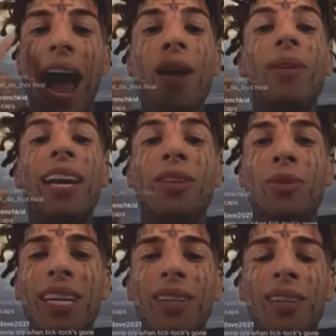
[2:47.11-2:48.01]
I don't
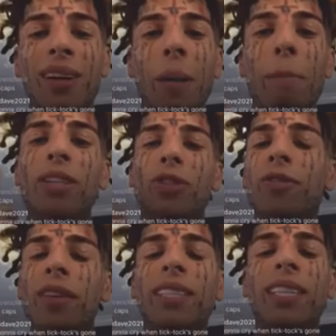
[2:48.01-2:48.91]
like you neither. But
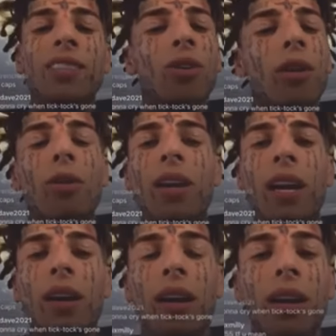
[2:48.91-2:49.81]
you're 15, so I don't
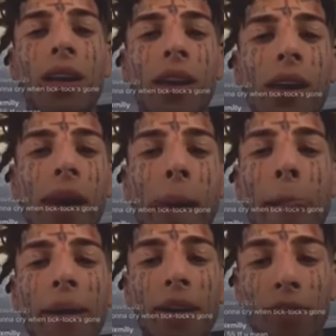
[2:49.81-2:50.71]
care. You
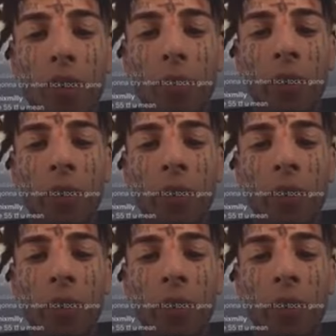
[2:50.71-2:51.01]
feel me?